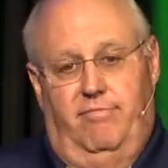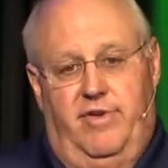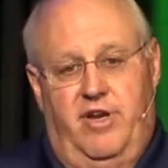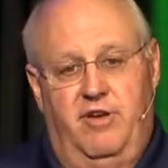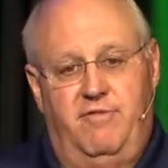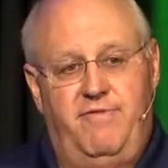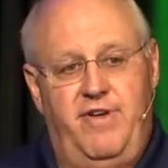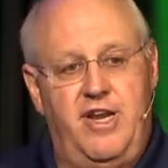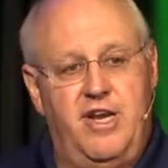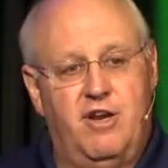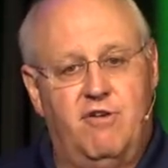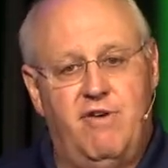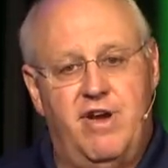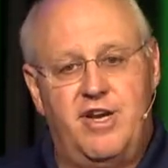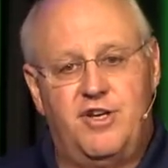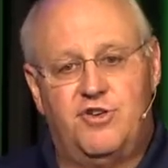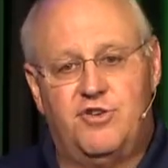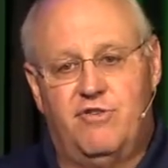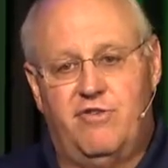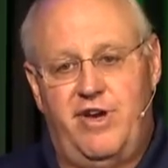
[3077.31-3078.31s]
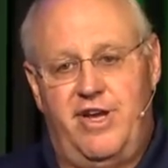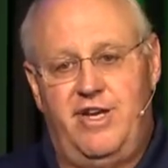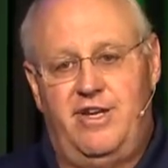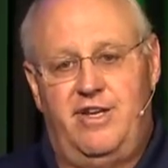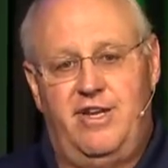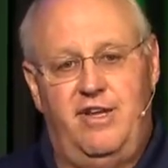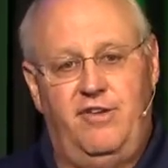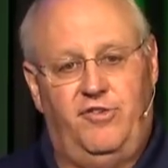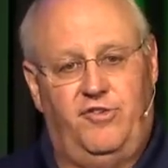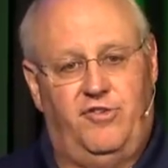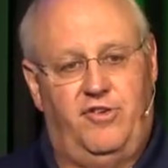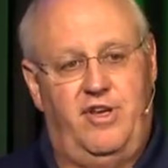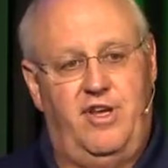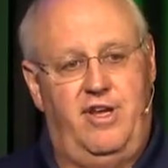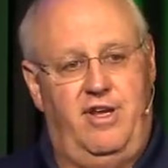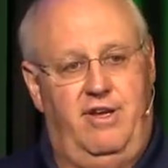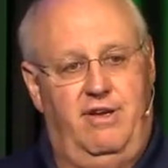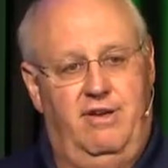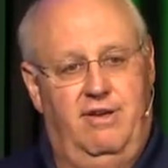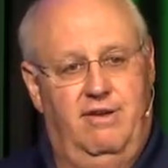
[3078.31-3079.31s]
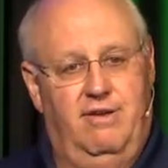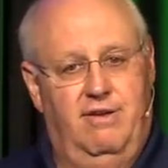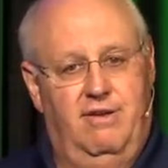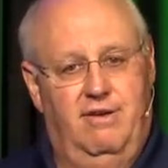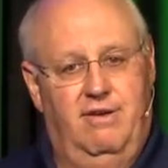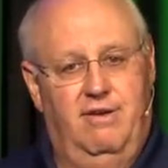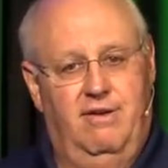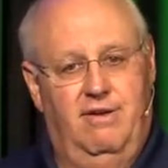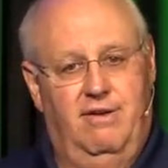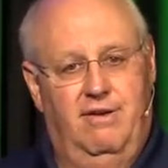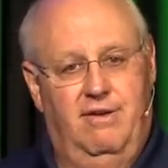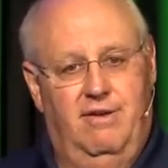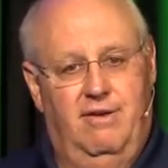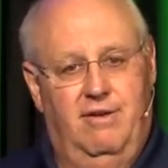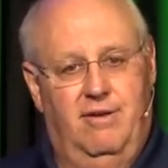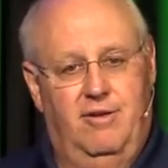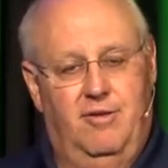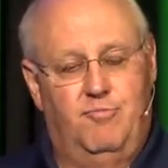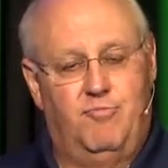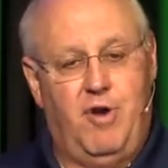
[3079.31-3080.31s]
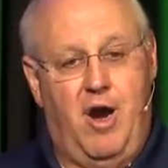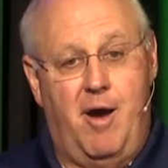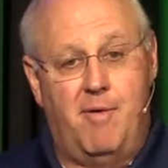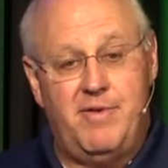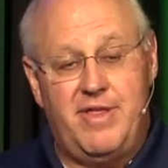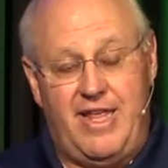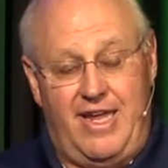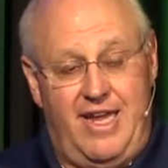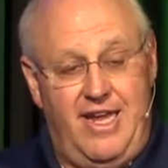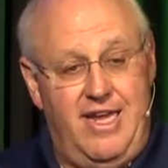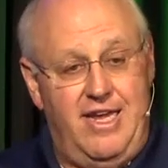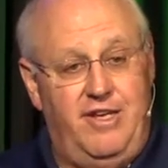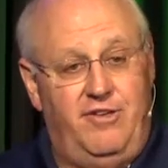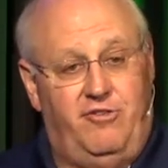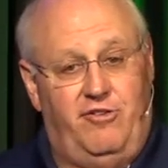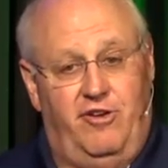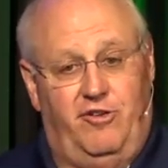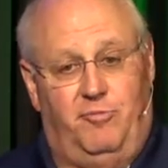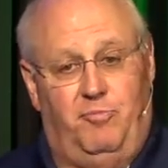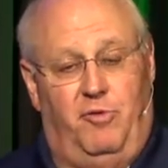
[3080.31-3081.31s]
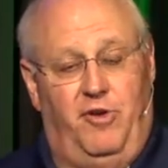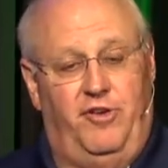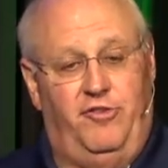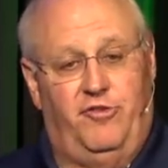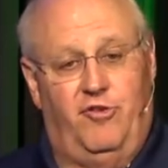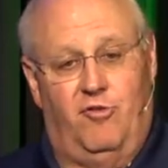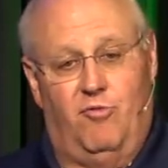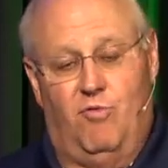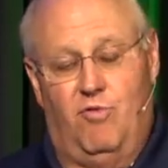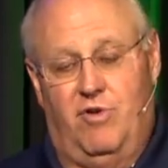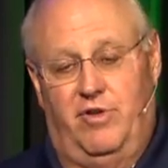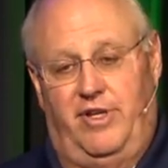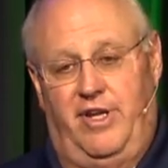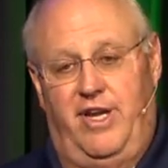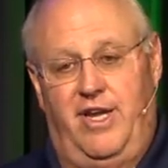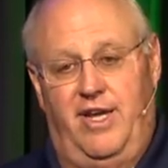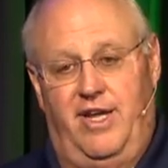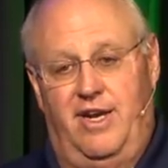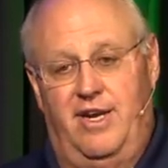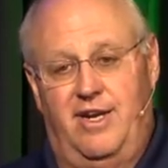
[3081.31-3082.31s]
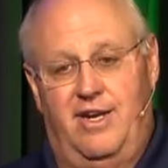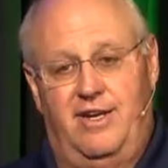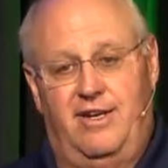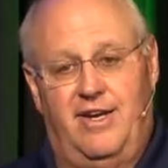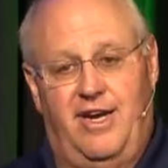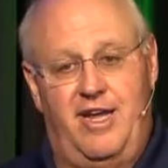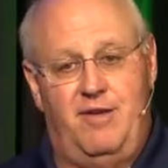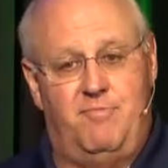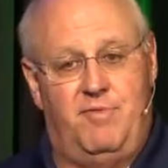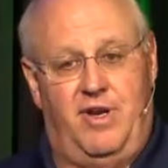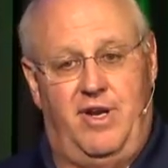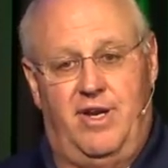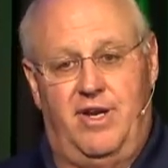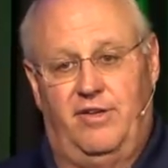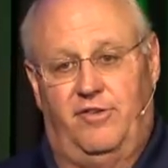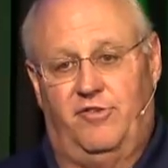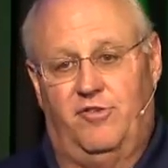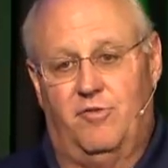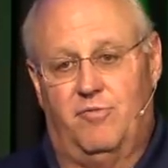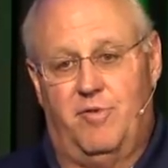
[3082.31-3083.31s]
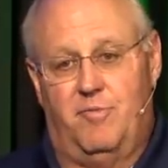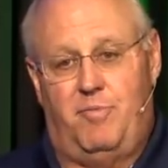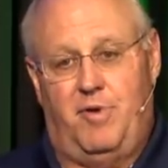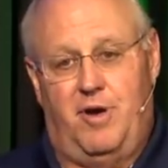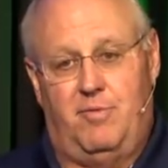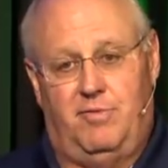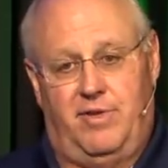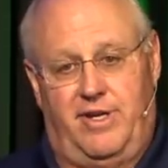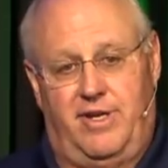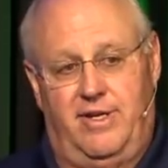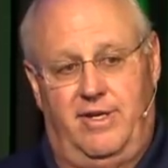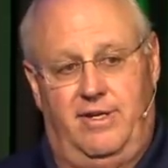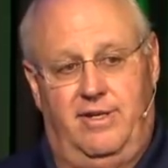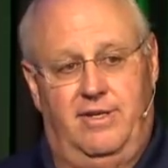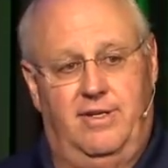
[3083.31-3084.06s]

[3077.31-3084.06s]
Convene a grand jury in D C. Probably the easiest place in the world to get an indictment against a Republican.